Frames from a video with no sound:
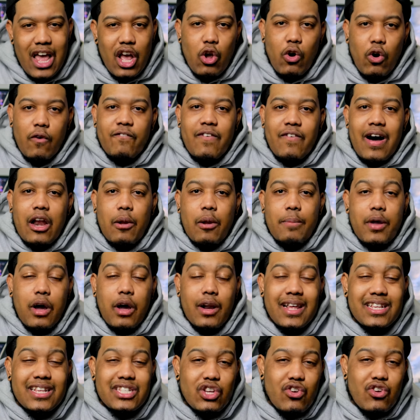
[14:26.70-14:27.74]
go follow me on
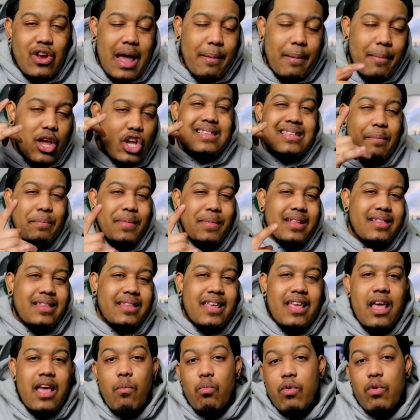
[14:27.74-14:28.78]
Instagram, send me a
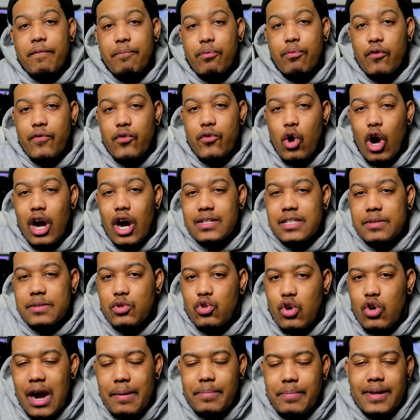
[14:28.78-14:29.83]
DM with proof you are
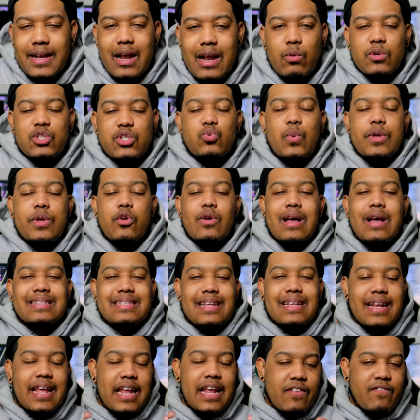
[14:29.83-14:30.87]
subscribed, and I will swing you guys
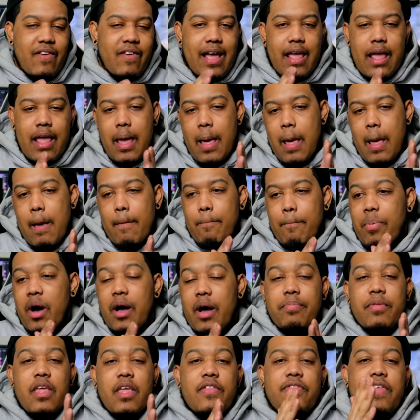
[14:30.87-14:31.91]
an invite.
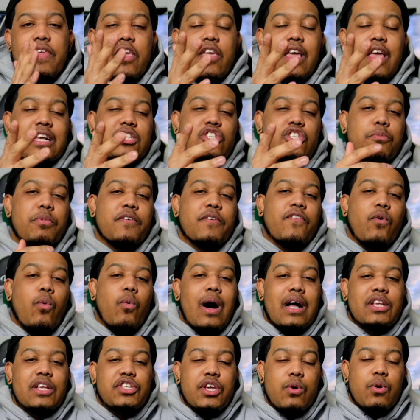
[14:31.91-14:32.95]
But thank you guys so much for
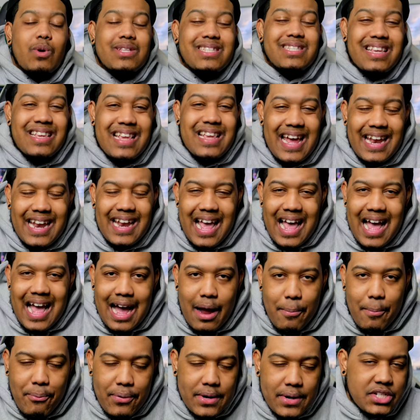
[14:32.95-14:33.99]
watching once again. I
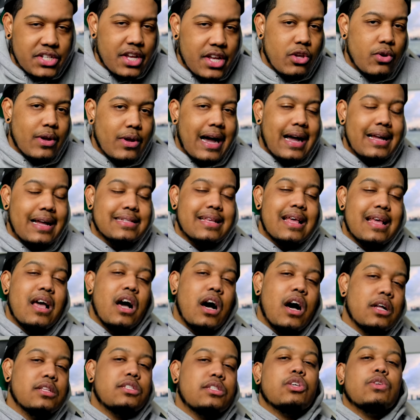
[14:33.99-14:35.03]
appreciate you guys.
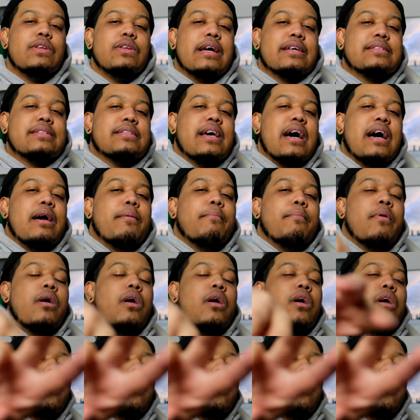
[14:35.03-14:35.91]
Until next time,